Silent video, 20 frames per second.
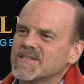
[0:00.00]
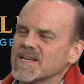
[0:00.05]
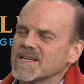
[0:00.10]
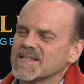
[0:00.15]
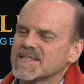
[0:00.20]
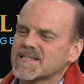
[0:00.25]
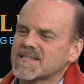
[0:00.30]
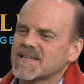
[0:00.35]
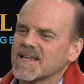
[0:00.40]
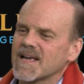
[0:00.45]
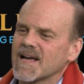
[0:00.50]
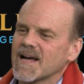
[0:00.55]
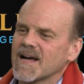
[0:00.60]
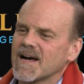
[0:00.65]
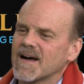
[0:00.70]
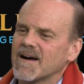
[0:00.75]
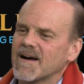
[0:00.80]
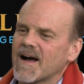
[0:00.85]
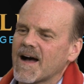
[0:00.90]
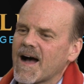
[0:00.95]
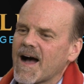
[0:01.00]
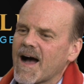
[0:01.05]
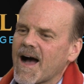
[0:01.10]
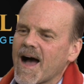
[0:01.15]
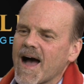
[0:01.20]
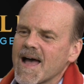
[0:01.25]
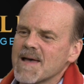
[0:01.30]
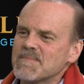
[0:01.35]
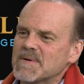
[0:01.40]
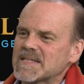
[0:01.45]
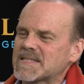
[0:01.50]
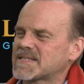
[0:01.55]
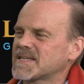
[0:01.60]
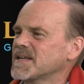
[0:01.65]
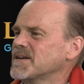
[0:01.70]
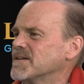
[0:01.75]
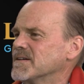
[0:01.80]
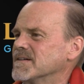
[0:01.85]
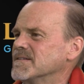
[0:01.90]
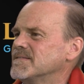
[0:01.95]
just... Uh, I'm a
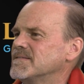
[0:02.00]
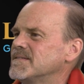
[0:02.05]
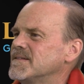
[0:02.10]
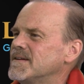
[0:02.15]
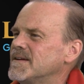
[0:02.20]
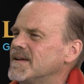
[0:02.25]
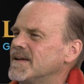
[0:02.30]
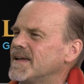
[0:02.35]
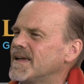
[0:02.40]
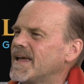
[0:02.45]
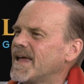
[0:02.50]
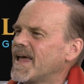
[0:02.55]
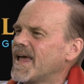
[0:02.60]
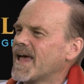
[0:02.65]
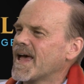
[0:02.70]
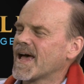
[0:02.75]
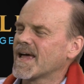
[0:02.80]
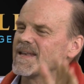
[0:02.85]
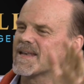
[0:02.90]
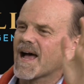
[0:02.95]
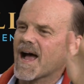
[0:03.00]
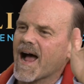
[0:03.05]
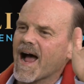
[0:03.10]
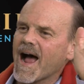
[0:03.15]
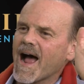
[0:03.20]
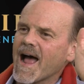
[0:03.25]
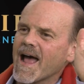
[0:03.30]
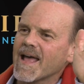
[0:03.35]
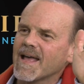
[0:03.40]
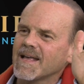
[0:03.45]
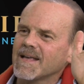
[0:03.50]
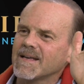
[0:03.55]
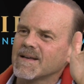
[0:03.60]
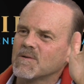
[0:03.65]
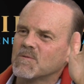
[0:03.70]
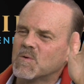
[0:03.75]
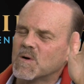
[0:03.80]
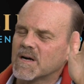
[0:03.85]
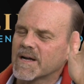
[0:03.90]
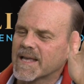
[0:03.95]
sinner, and I
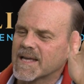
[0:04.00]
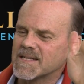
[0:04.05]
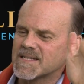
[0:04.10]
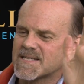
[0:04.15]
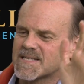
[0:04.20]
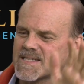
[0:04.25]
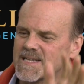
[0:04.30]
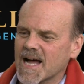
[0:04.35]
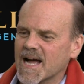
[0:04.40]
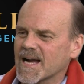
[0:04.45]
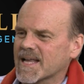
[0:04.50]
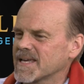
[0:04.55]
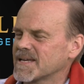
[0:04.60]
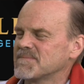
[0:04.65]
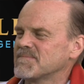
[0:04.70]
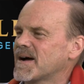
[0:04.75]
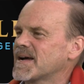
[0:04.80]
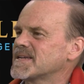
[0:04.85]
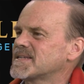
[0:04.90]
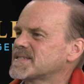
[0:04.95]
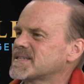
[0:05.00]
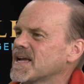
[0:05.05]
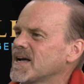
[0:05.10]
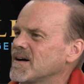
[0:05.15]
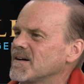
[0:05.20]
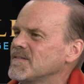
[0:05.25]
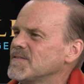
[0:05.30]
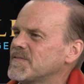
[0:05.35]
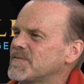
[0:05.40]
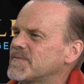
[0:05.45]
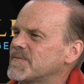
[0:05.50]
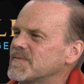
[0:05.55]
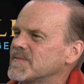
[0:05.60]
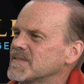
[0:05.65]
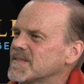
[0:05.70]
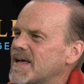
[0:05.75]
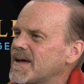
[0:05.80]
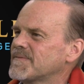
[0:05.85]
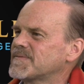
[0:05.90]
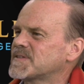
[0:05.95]
will get stuck in myself,
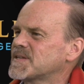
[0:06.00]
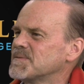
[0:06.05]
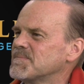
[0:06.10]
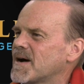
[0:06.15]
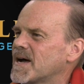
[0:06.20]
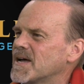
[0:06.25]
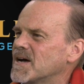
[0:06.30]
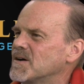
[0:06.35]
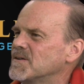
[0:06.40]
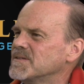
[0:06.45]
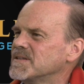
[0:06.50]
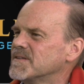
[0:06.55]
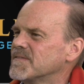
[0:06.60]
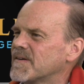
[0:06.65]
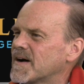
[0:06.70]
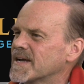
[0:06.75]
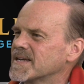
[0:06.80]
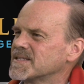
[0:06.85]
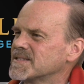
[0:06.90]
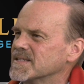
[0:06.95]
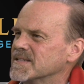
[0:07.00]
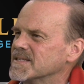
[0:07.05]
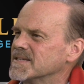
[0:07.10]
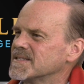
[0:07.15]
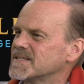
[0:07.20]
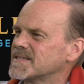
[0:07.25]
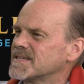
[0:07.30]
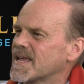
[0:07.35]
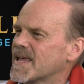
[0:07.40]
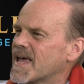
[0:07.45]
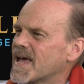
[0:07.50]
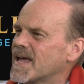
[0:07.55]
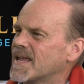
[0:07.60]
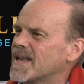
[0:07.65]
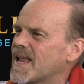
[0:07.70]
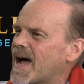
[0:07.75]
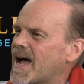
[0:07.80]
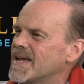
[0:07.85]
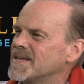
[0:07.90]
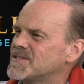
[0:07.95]
left to my own devices.
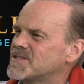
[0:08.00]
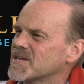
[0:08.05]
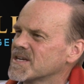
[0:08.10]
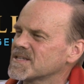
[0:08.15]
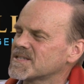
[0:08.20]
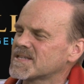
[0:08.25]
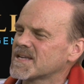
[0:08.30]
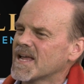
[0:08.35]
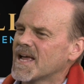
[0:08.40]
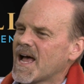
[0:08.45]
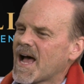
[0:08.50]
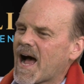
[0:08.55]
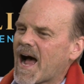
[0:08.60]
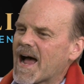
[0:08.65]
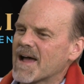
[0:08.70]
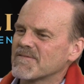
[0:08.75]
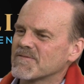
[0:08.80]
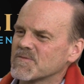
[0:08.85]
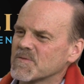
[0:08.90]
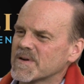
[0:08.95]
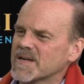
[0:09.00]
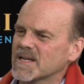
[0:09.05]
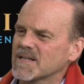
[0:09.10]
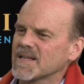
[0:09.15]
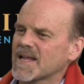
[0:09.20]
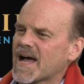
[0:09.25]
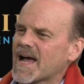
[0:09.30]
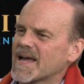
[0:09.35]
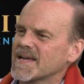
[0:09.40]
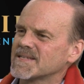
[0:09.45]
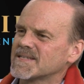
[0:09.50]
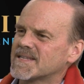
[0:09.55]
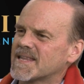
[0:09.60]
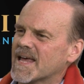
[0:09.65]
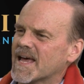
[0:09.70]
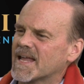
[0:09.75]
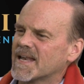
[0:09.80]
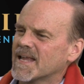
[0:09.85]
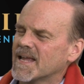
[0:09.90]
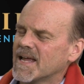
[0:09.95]
And I just, I've realized
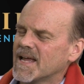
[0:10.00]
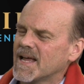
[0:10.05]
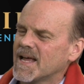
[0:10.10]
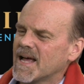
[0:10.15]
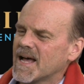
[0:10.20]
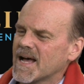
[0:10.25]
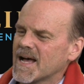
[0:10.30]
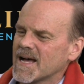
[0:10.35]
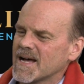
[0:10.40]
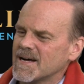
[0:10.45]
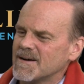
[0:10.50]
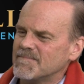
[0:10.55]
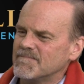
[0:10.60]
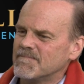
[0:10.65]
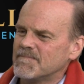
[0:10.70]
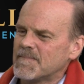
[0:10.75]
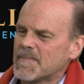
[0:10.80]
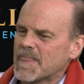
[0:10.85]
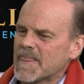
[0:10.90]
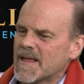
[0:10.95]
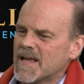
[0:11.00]
that um,